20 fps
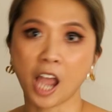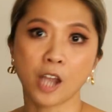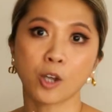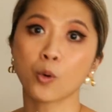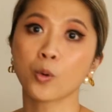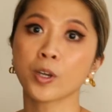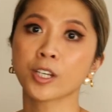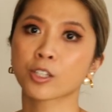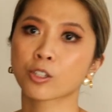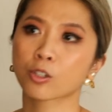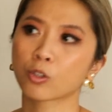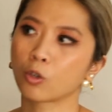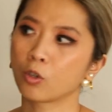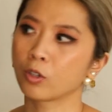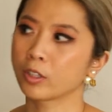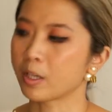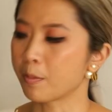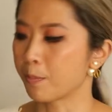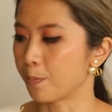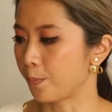I always
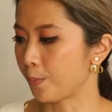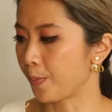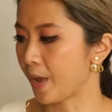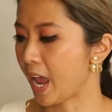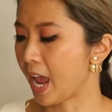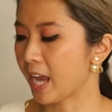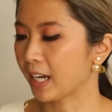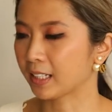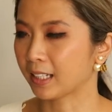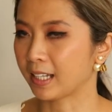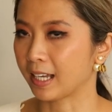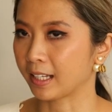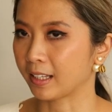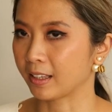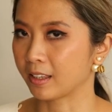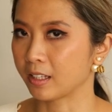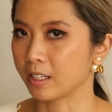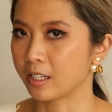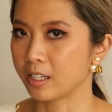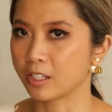thought a bag
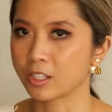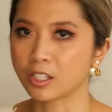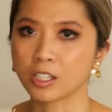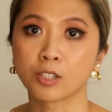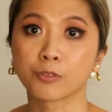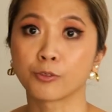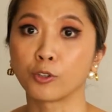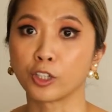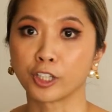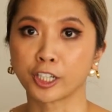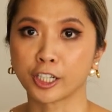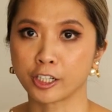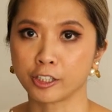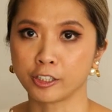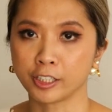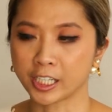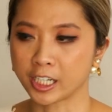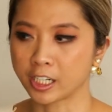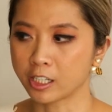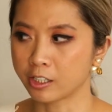like this is for
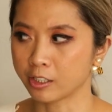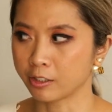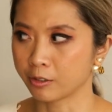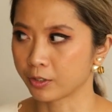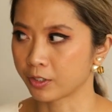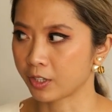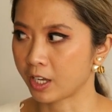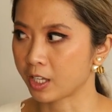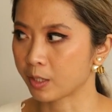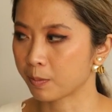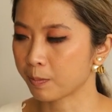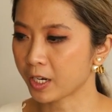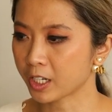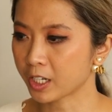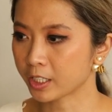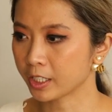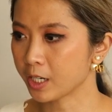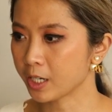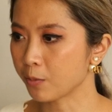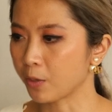girly girls,
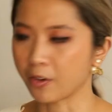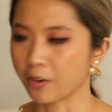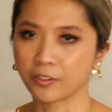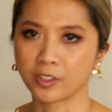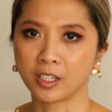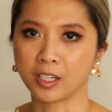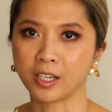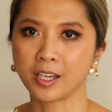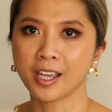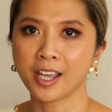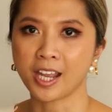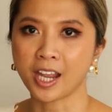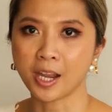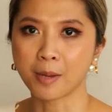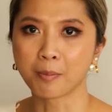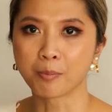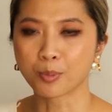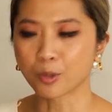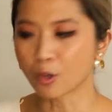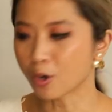especially with the
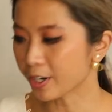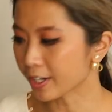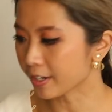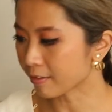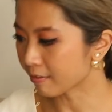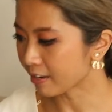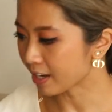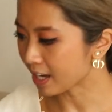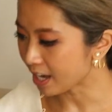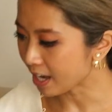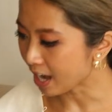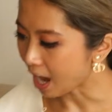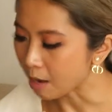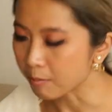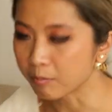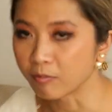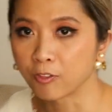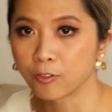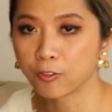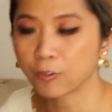embroidery
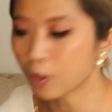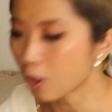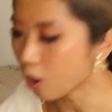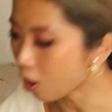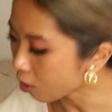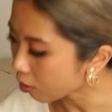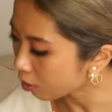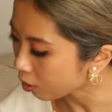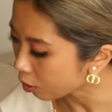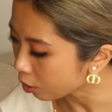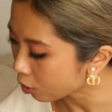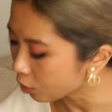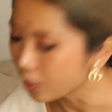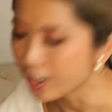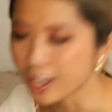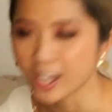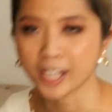and floral.